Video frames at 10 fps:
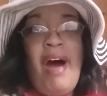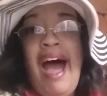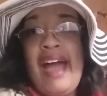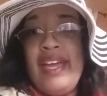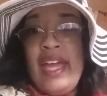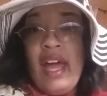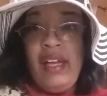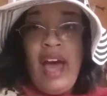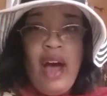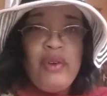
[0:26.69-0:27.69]
My
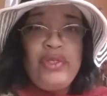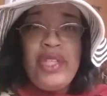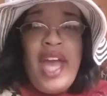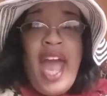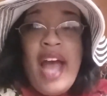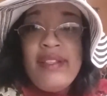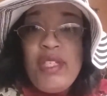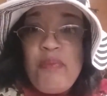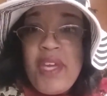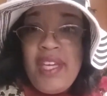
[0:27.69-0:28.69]
ELLs
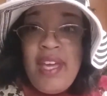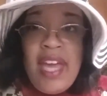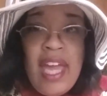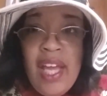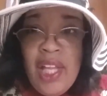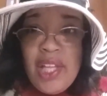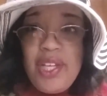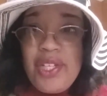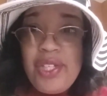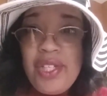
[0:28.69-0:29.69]
can't speak
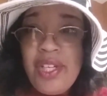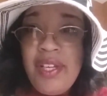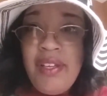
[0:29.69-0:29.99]
English.